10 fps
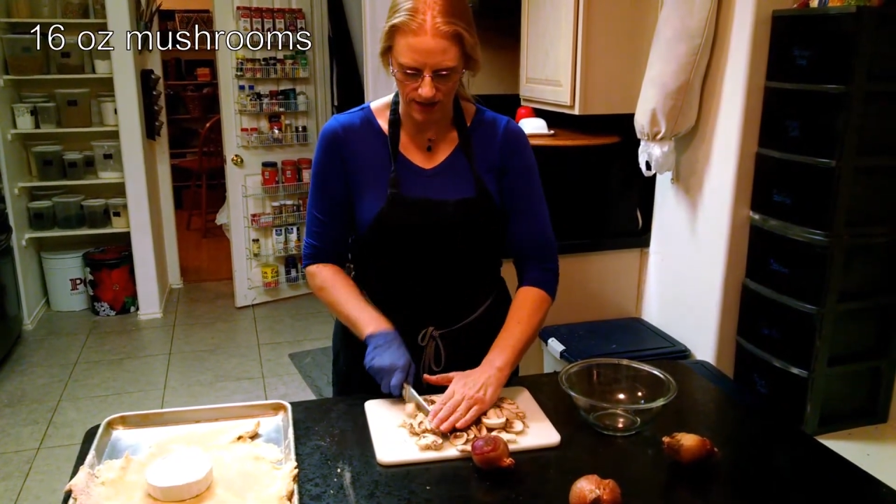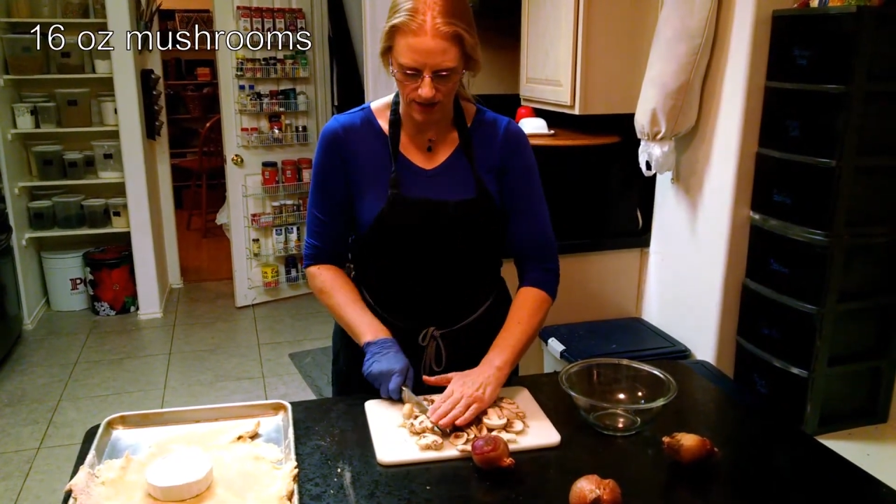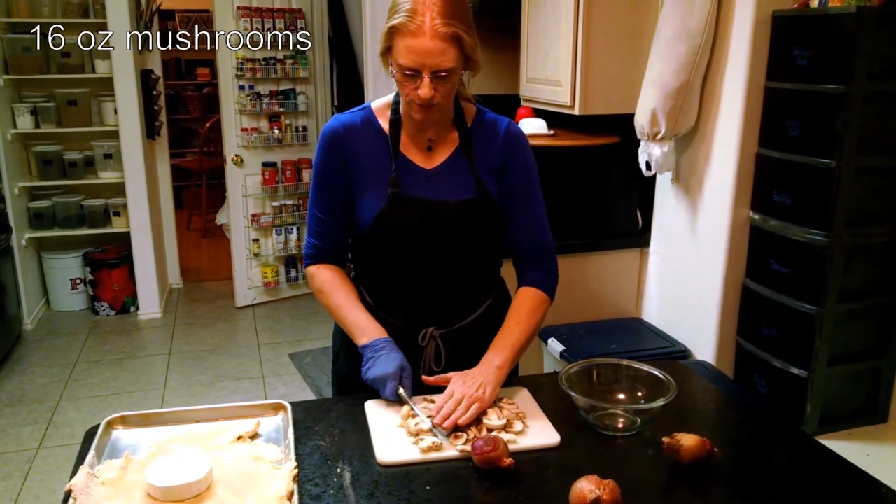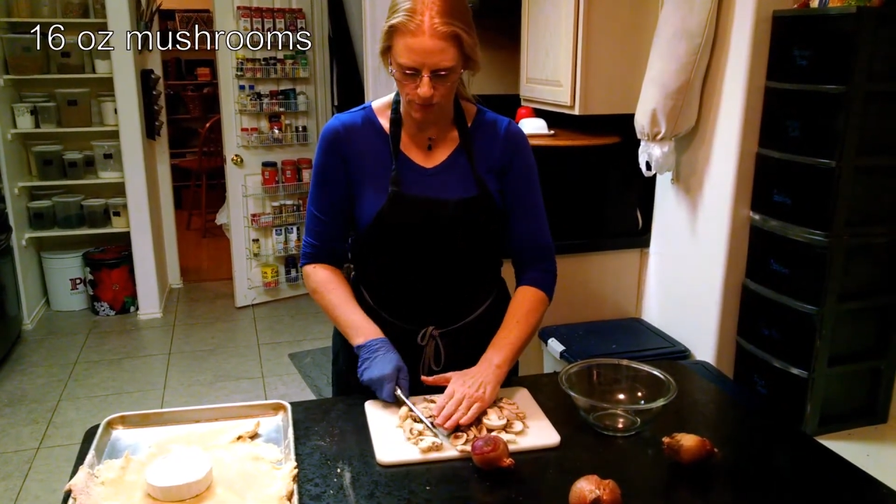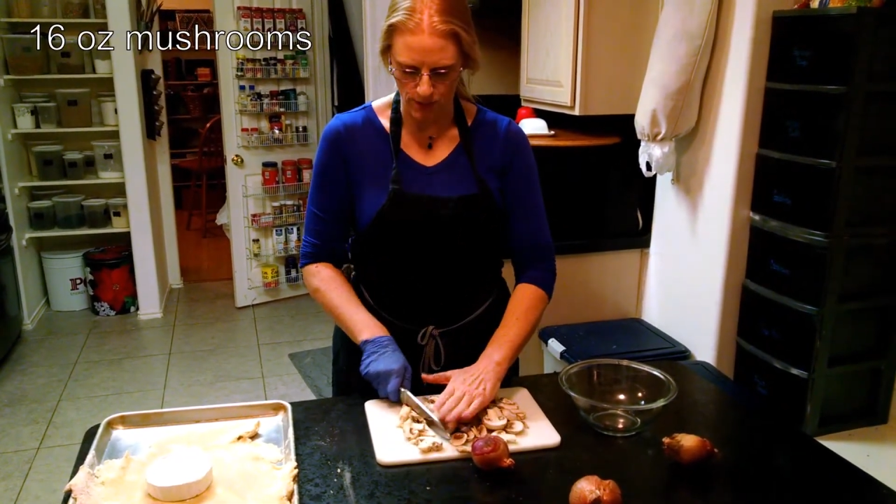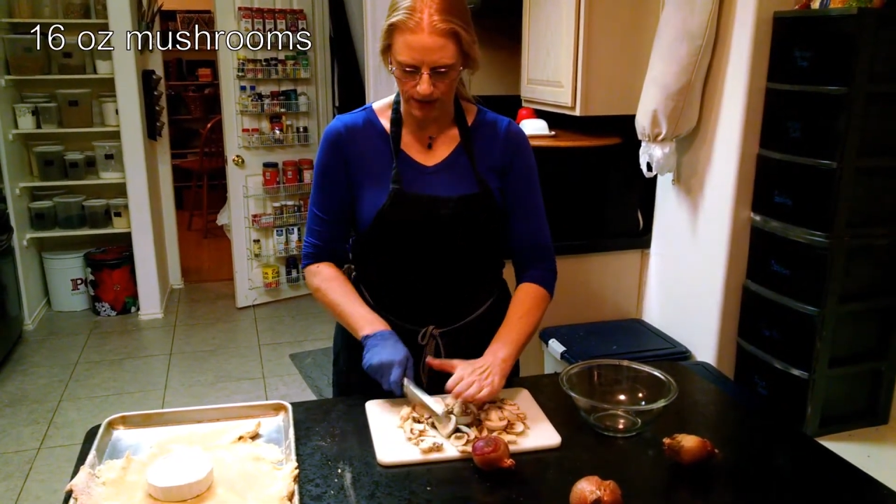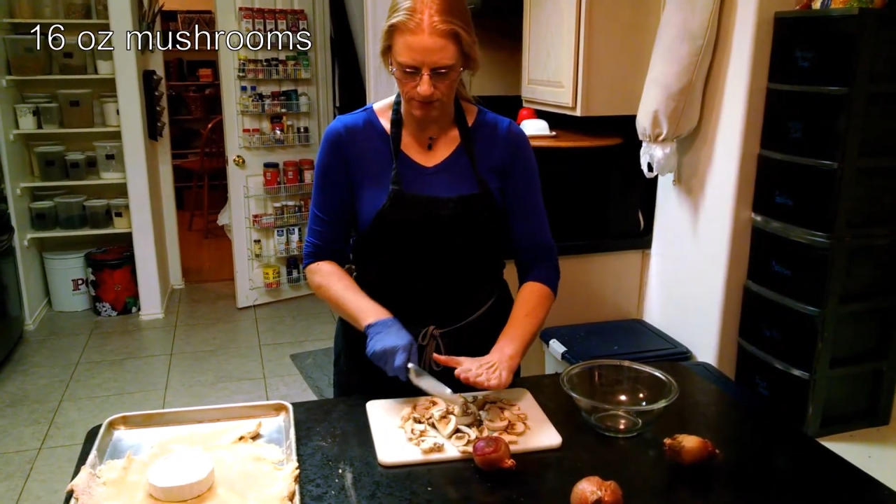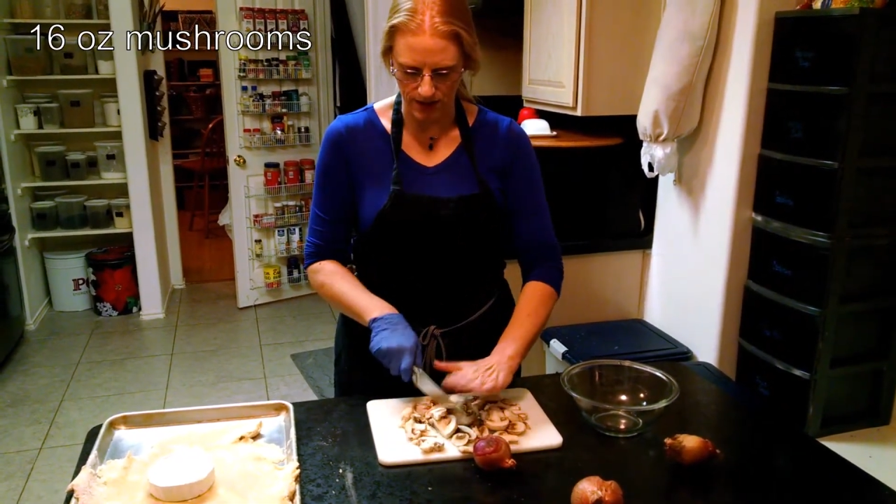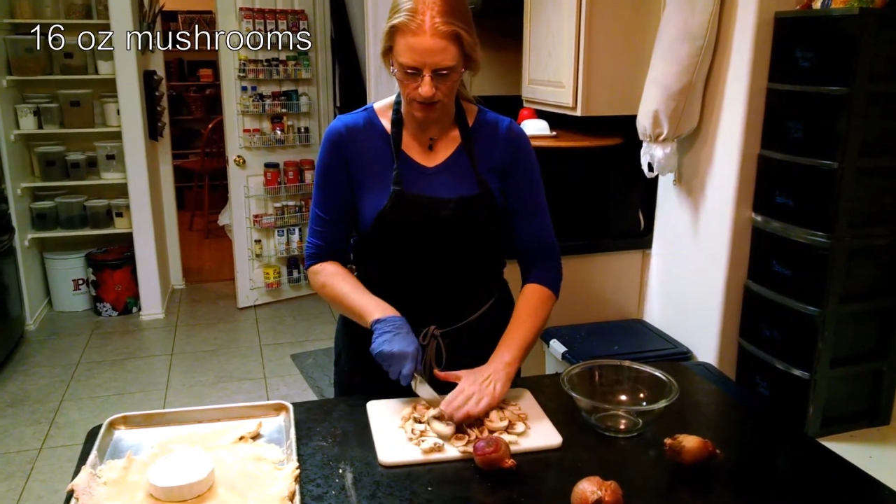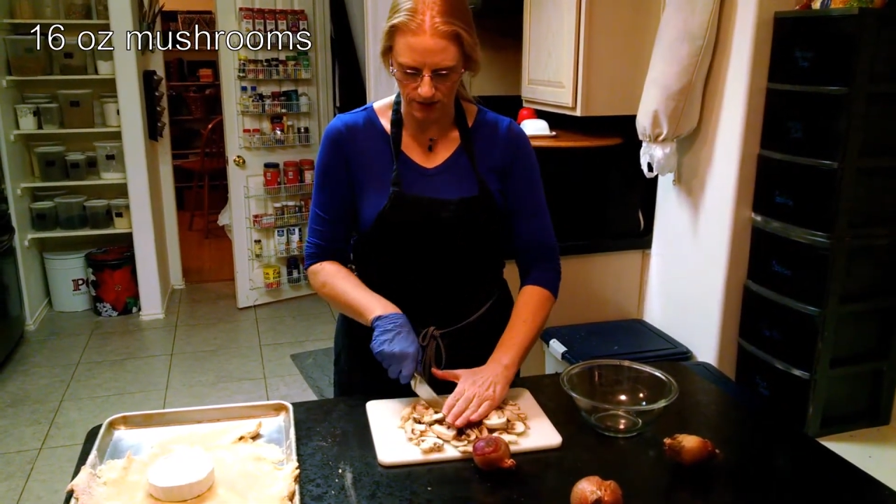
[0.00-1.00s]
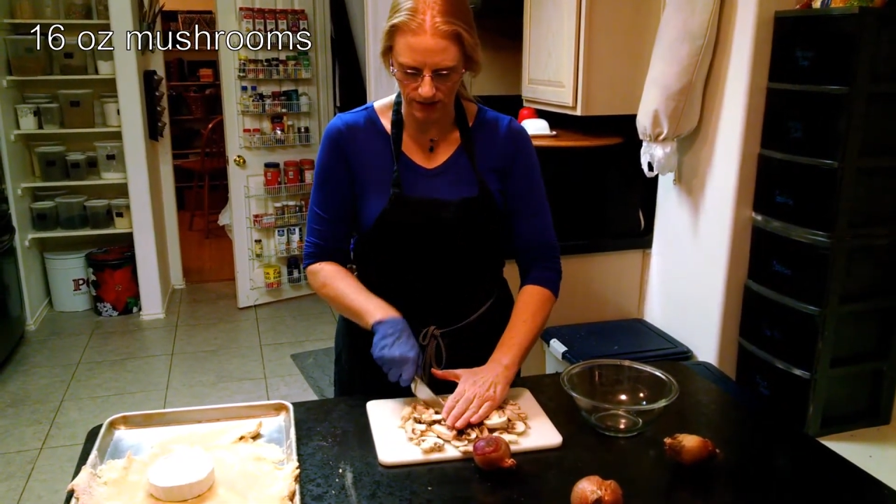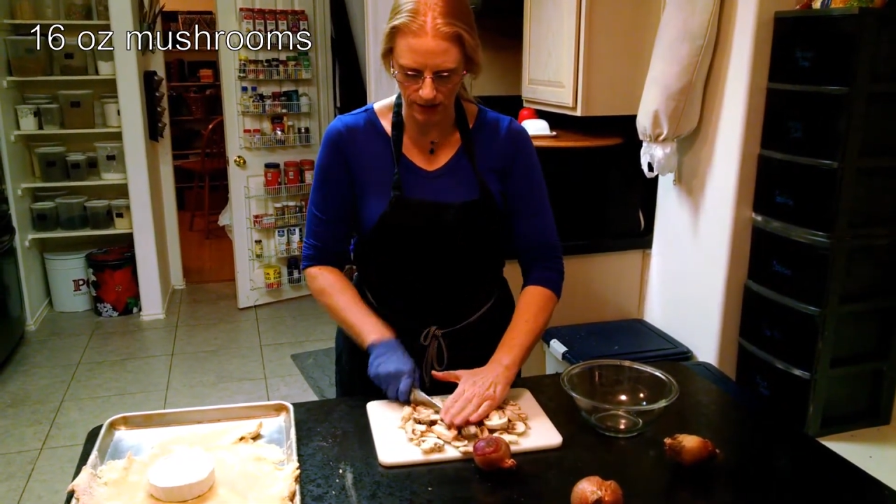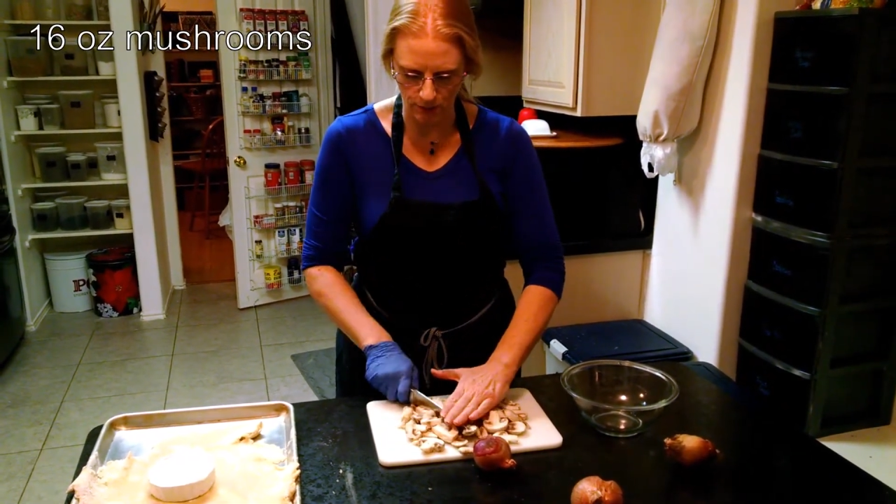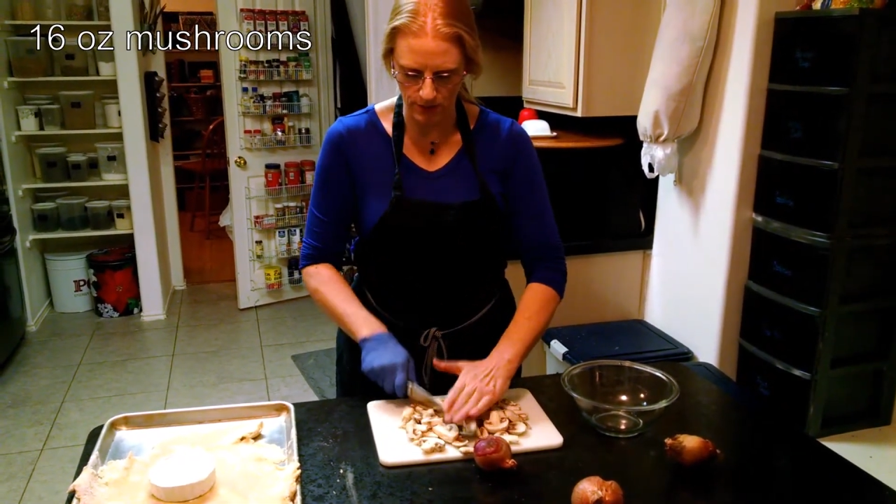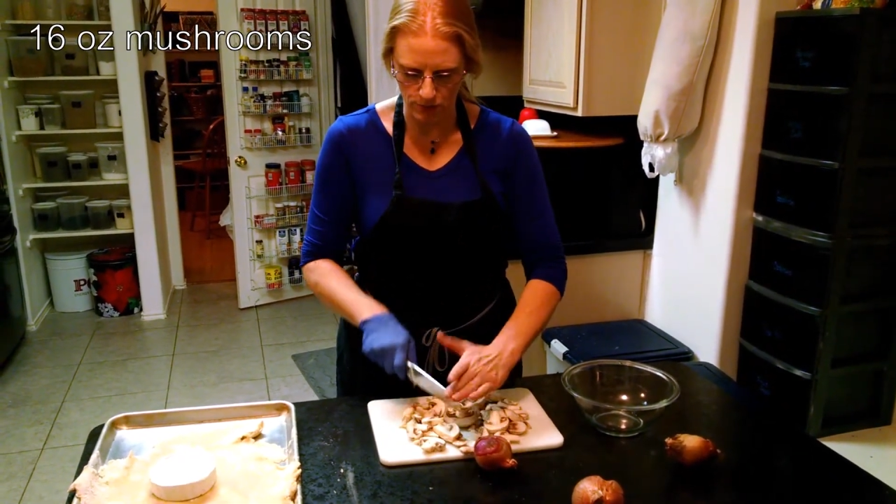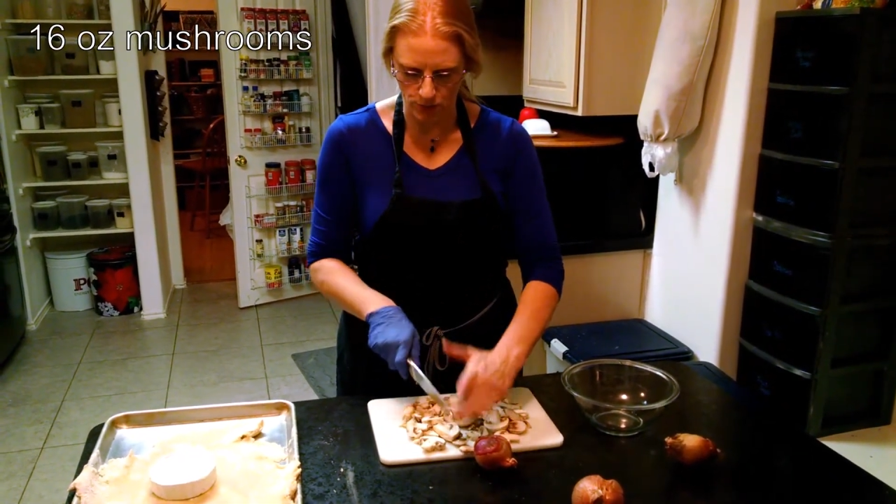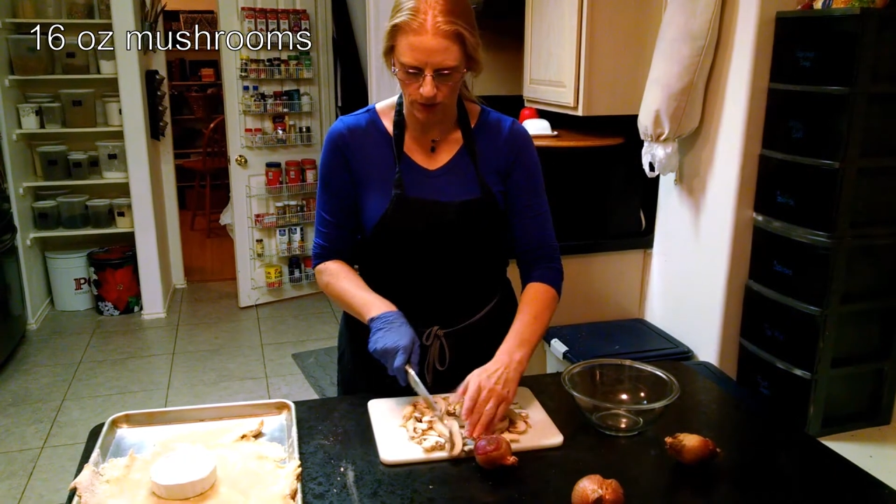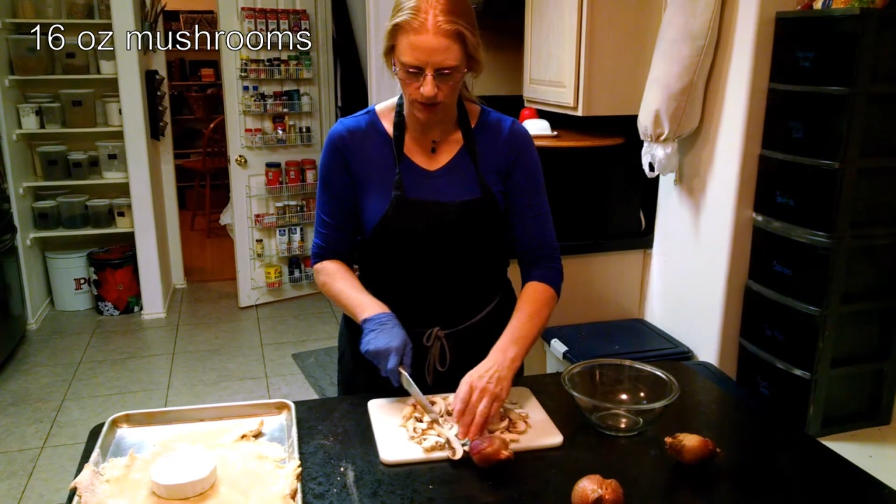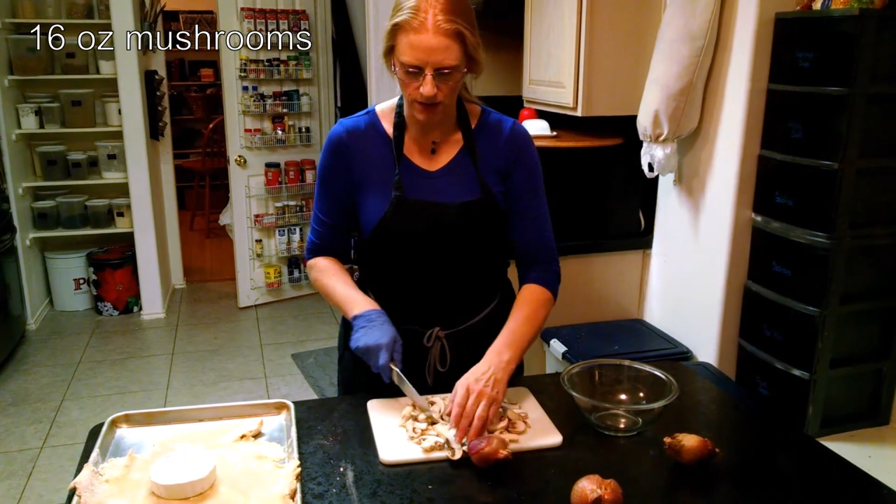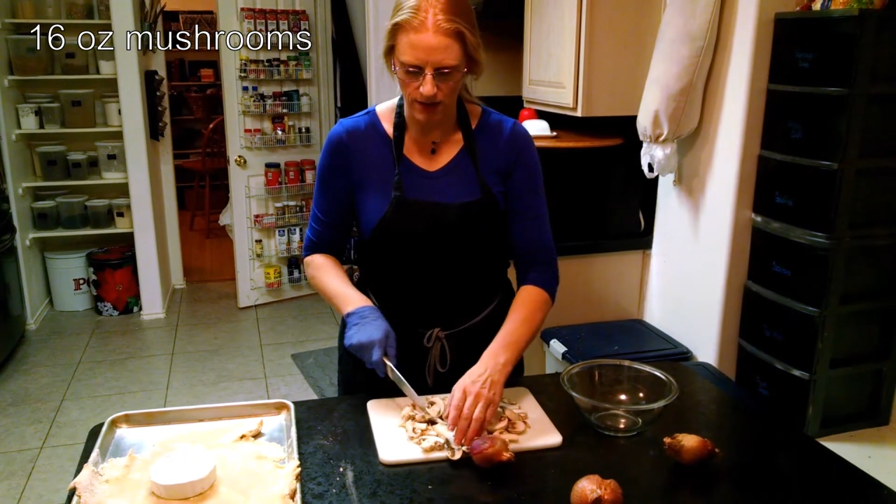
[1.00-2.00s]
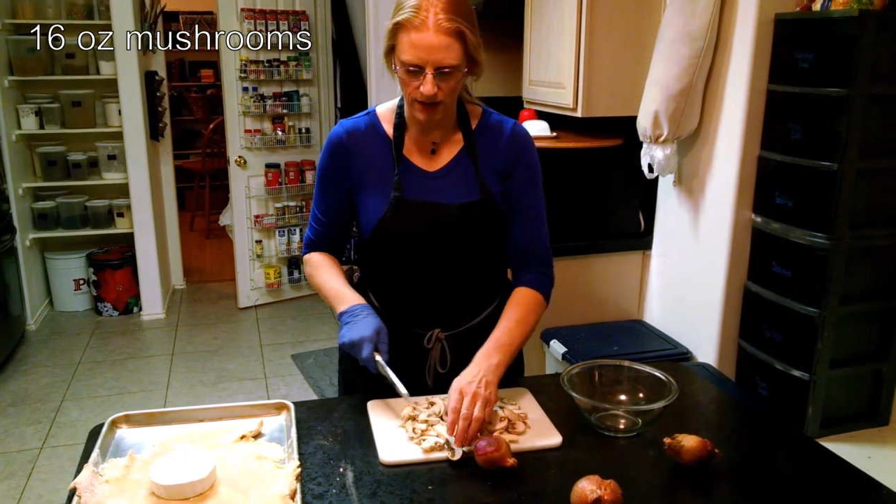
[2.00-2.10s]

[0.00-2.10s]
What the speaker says: kind of break them down a little bit more,